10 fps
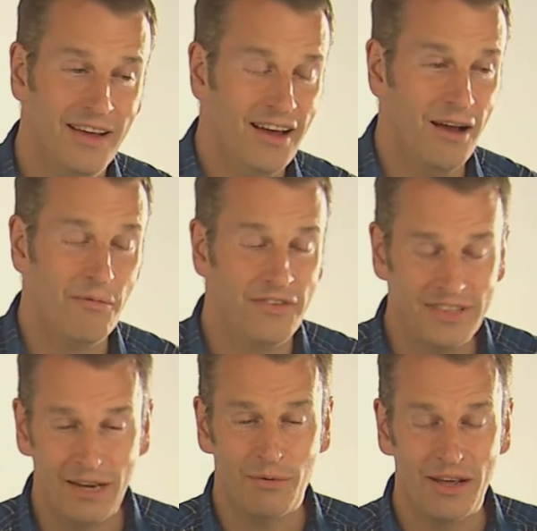If there's
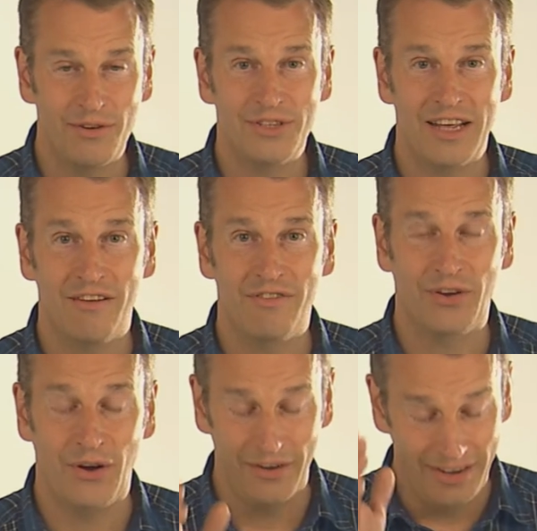anyone else there I've
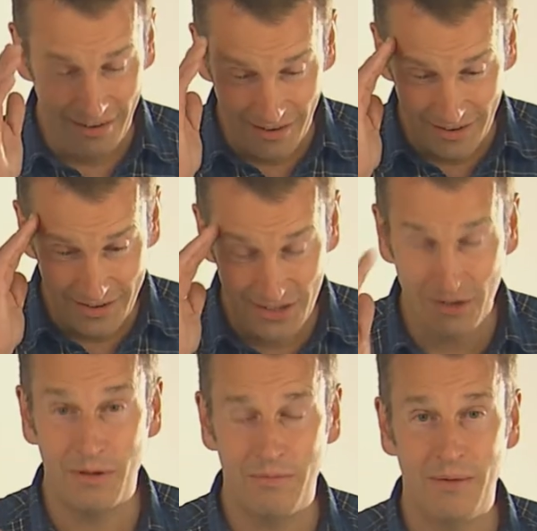forgotten, there are so
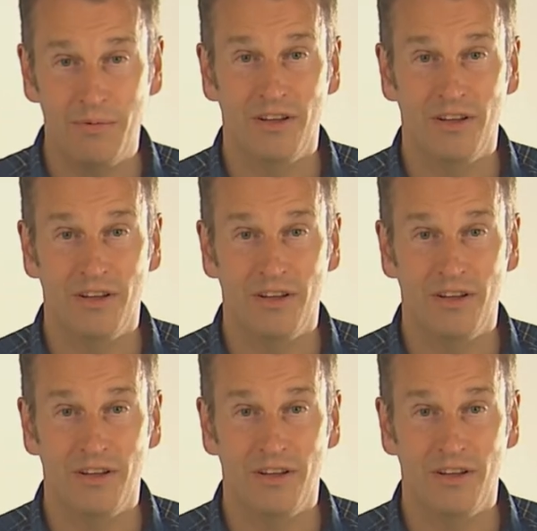many people